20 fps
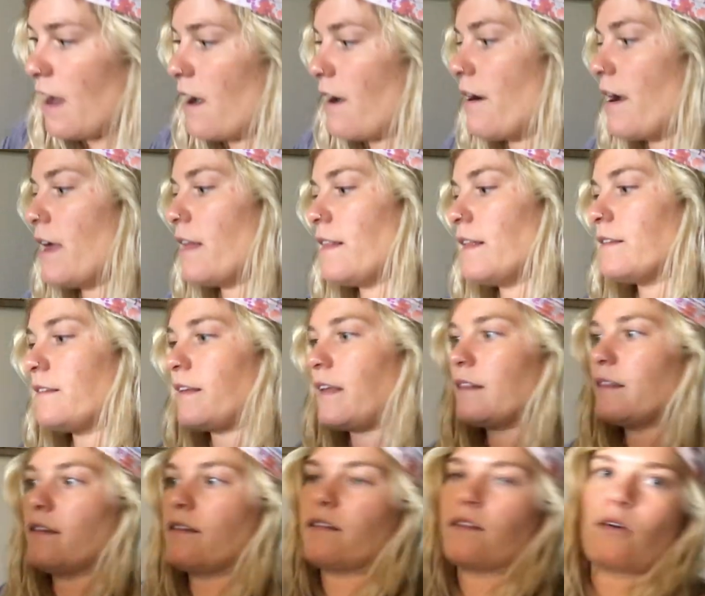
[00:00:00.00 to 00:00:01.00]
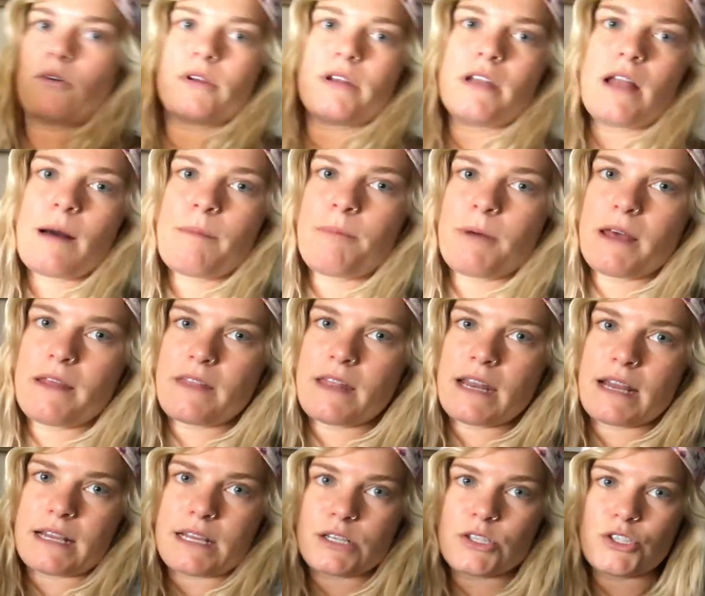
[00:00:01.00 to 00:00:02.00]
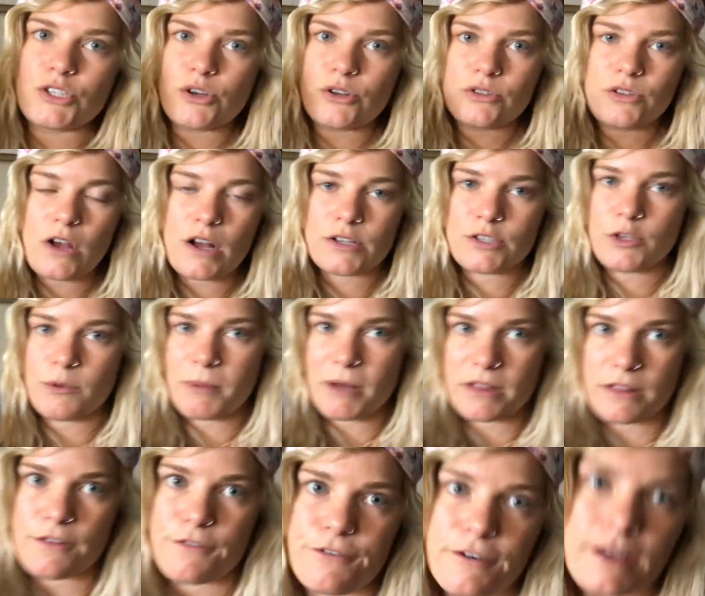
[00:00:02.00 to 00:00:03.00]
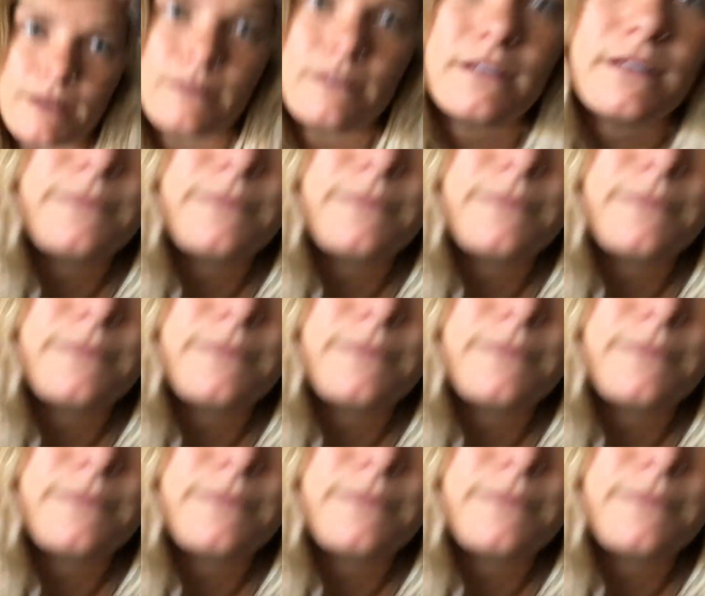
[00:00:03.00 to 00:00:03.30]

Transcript: all right, let's get this loaded up, and then I can talk to you about the fit.